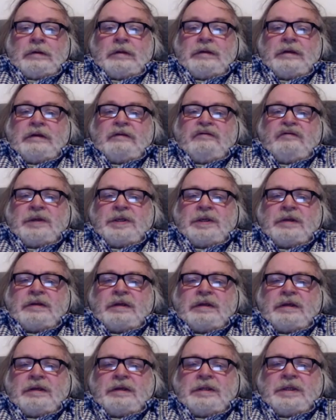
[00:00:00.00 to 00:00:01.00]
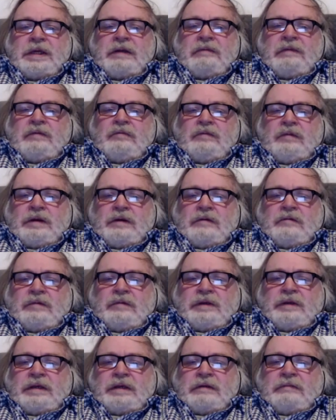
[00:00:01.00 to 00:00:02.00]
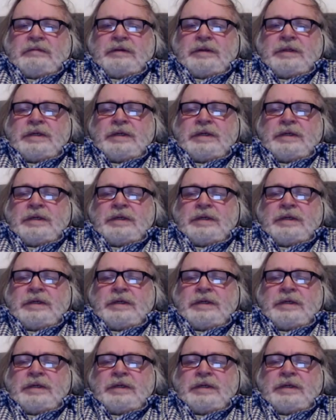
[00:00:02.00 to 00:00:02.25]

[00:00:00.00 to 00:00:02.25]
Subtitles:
And the interesting thing is, having worked with that